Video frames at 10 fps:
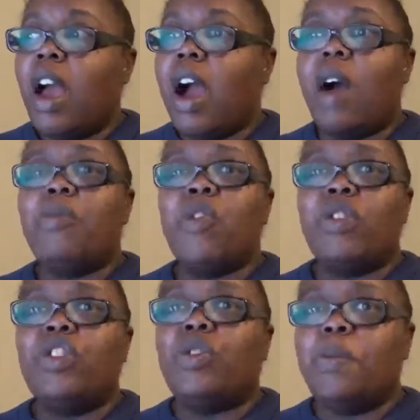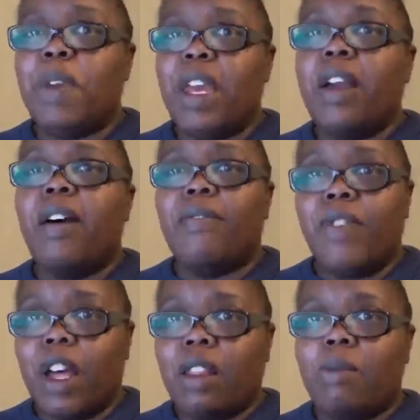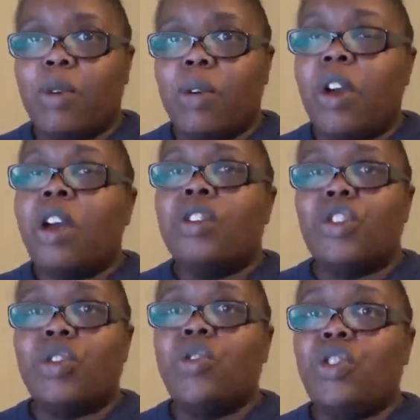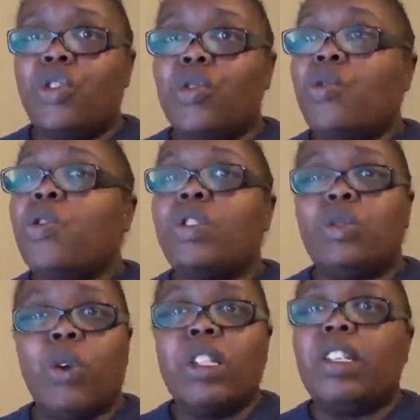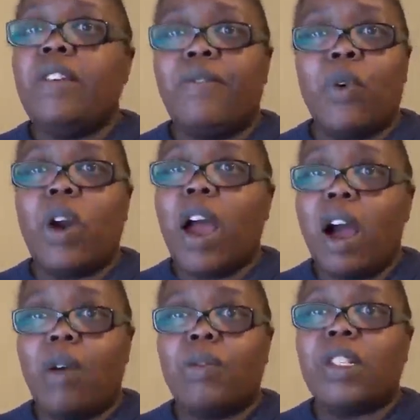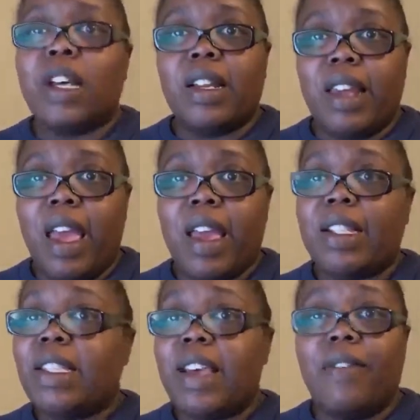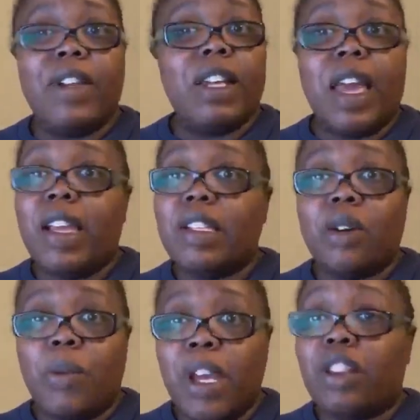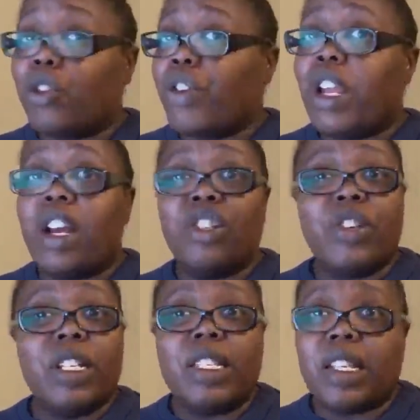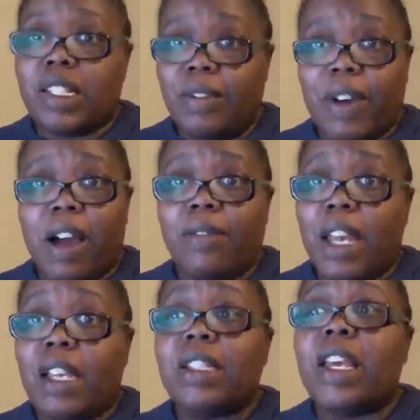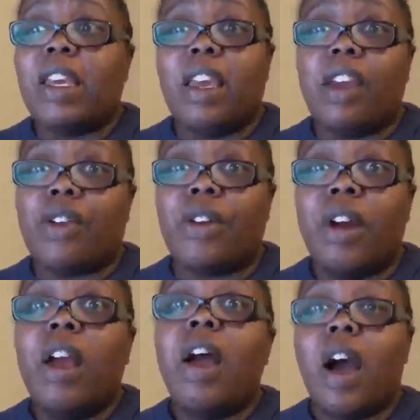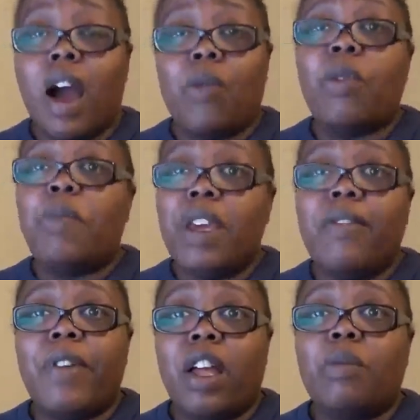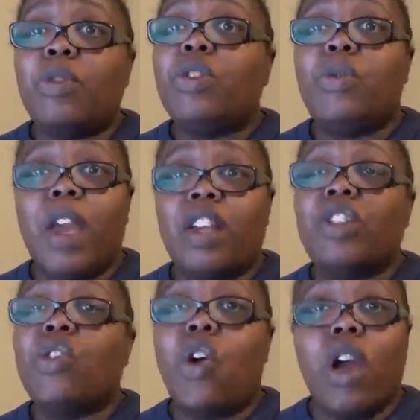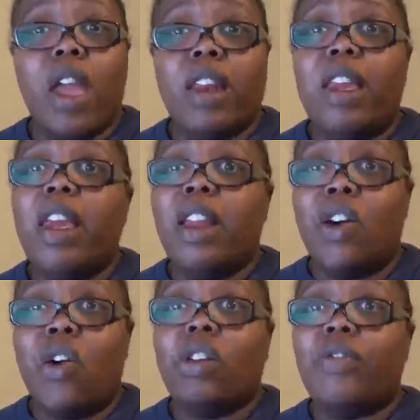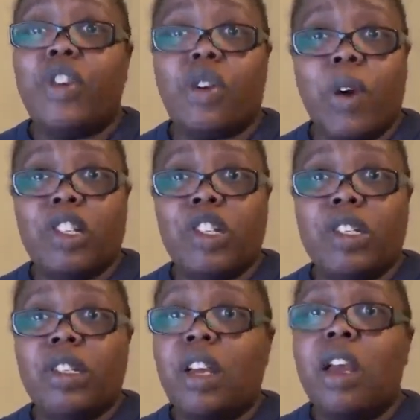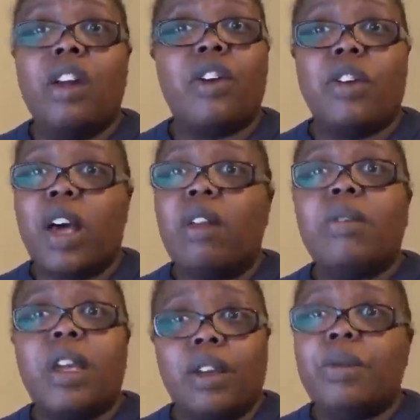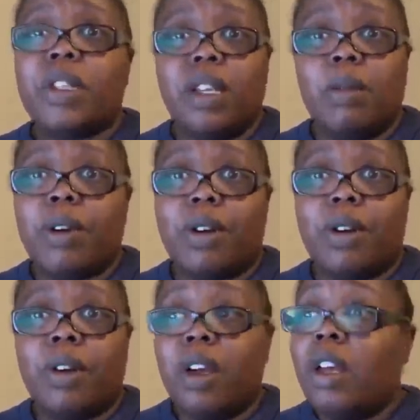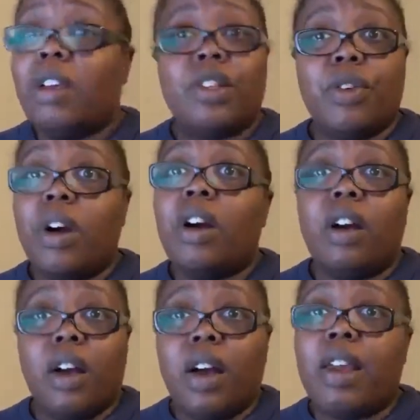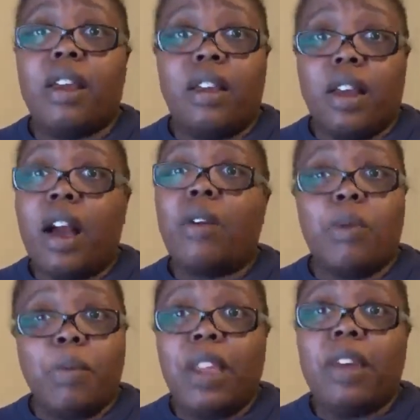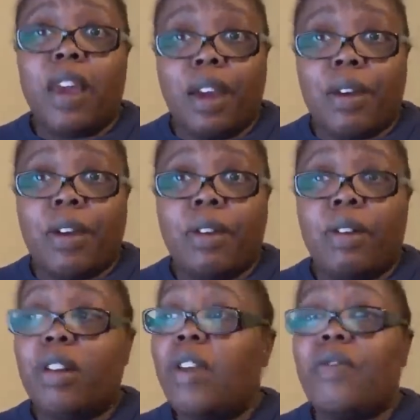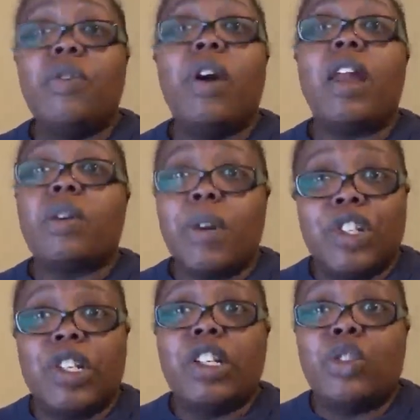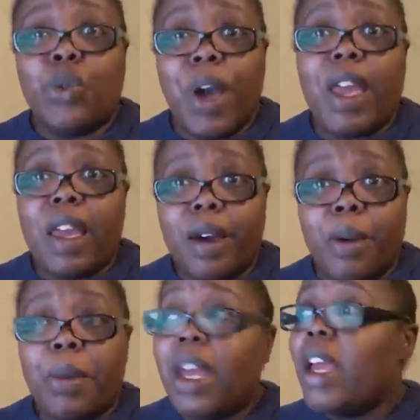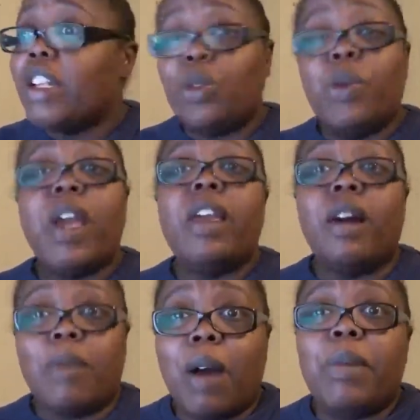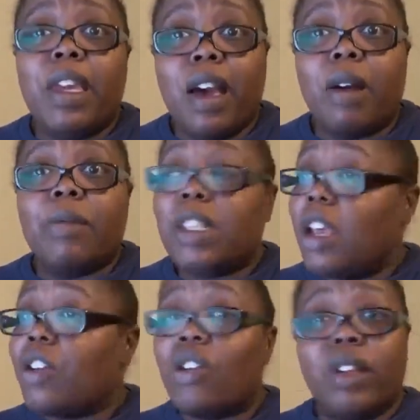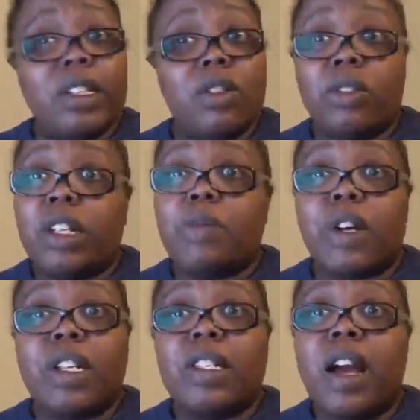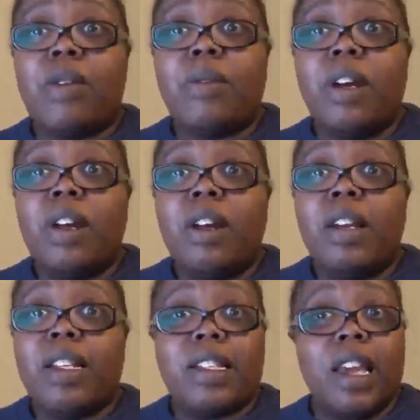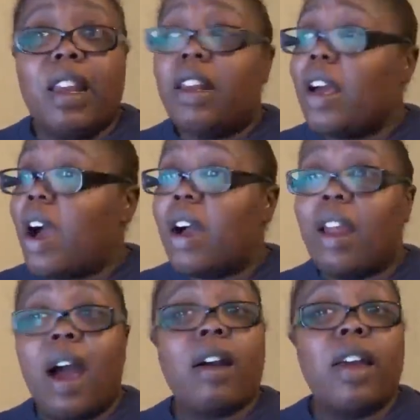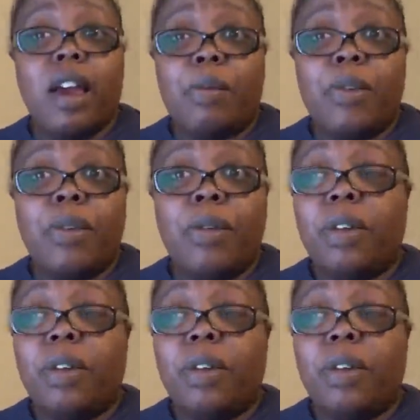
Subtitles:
I'm going to be available to you 24 hours a day, 7 days a week, 365 days a year. I will be available to answer any and all of your questions. Girl, I don't get no sleep, girl. So, honey, I will be there. If you got a question at 2 a.m., at 2 a.m., I'll be up saying, girl, let's look, let's work this out. Let's get it that I can help you.